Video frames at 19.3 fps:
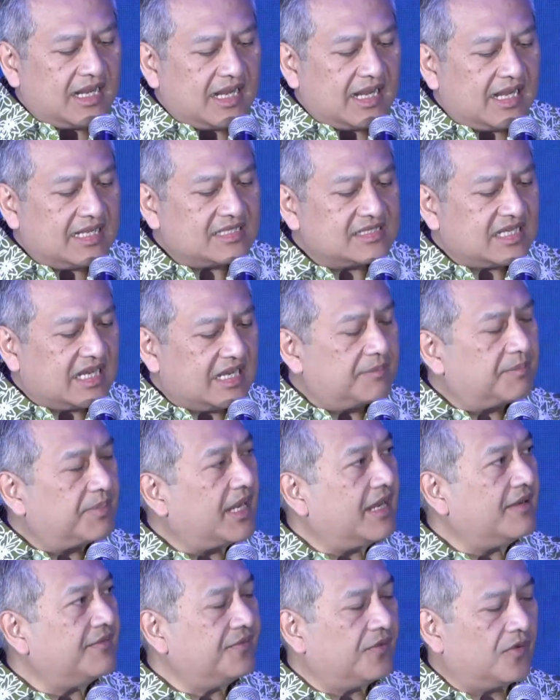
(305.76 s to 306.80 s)
as a
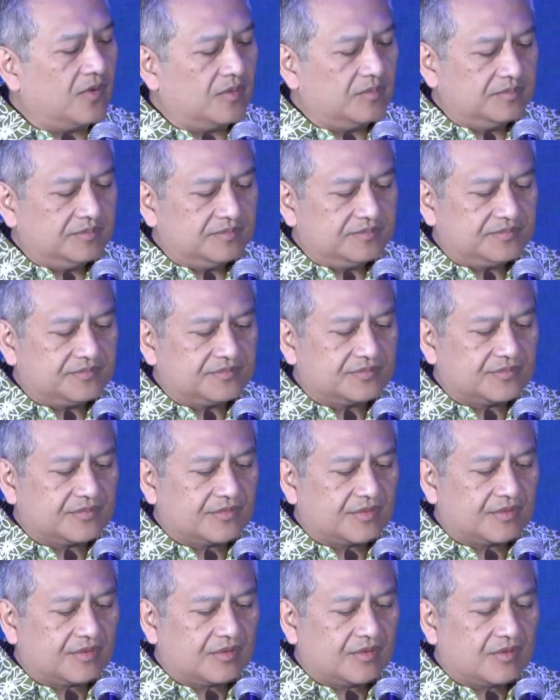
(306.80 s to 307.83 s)
platform,
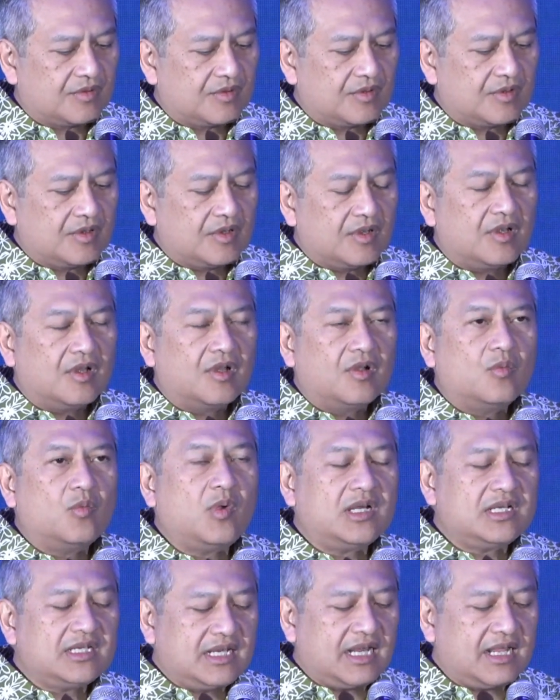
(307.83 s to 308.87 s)

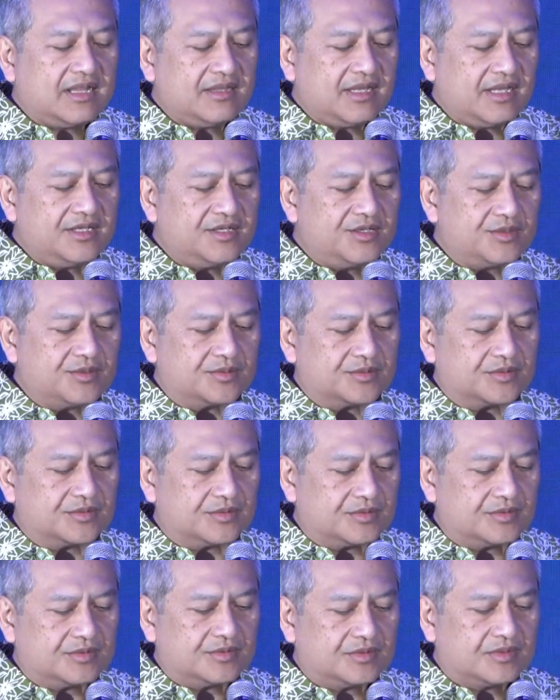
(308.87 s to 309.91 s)
what can they do
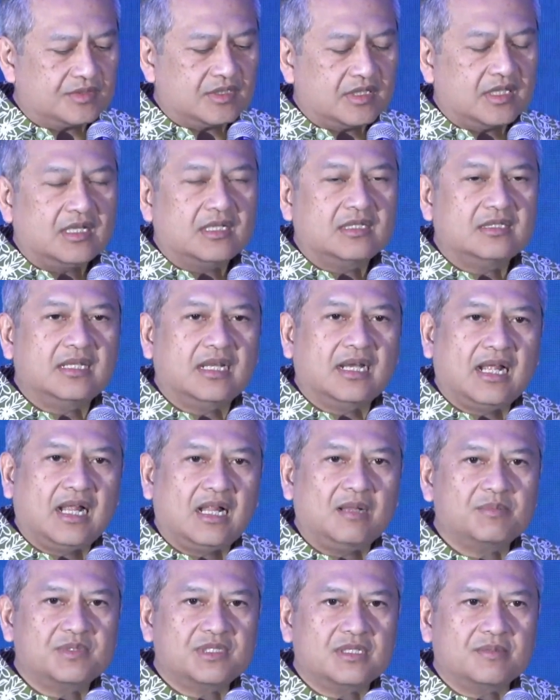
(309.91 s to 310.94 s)
that
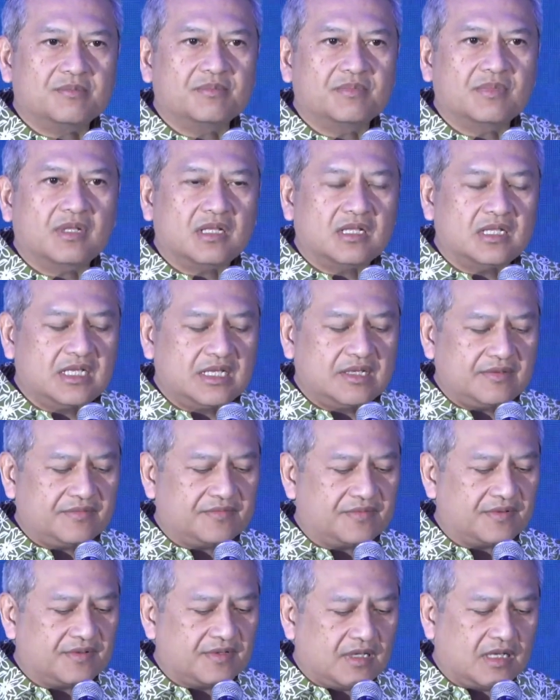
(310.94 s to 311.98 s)
helps them
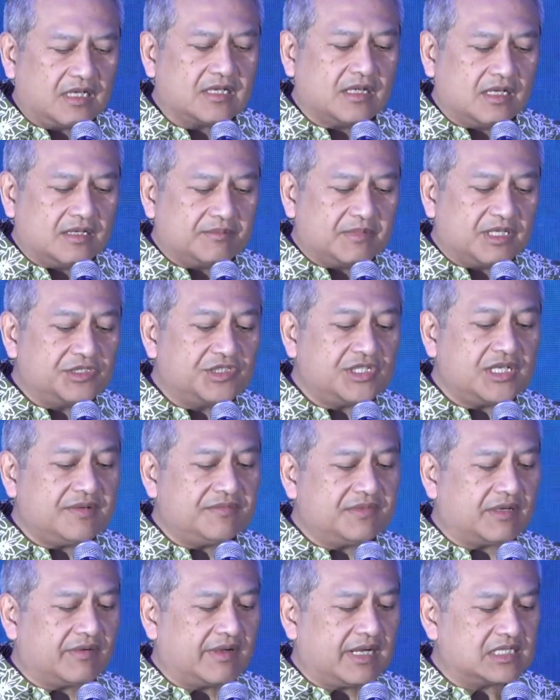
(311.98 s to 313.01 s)
achieve
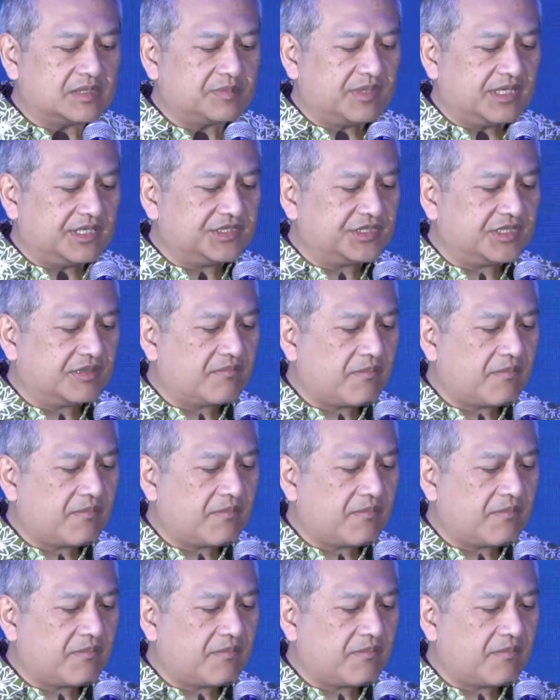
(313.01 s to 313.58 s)
their aspiration?